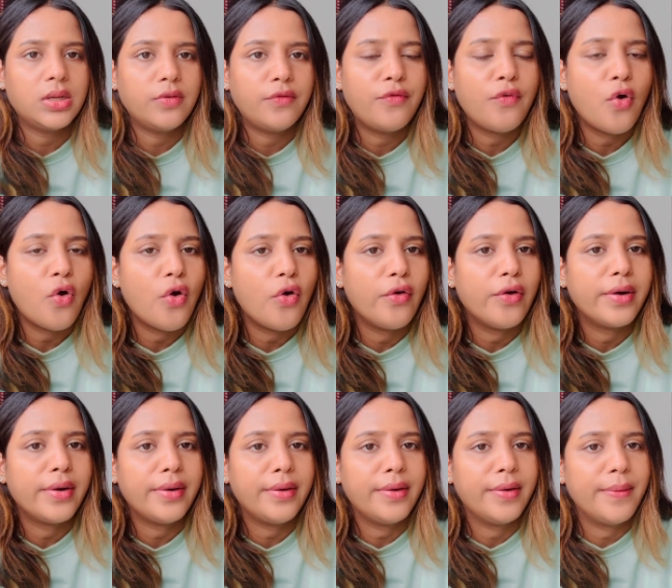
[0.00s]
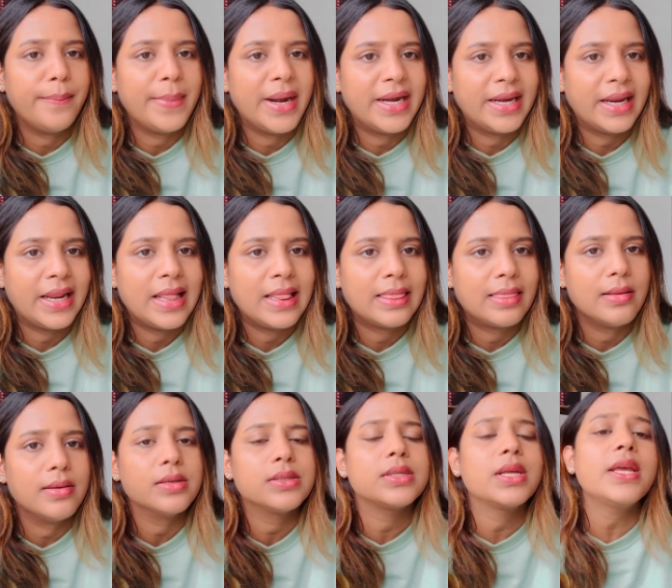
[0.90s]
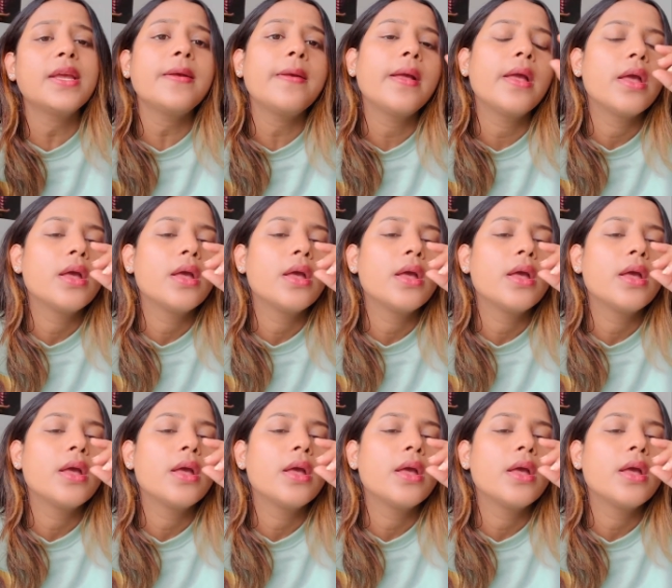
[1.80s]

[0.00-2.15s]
for mental health nursing.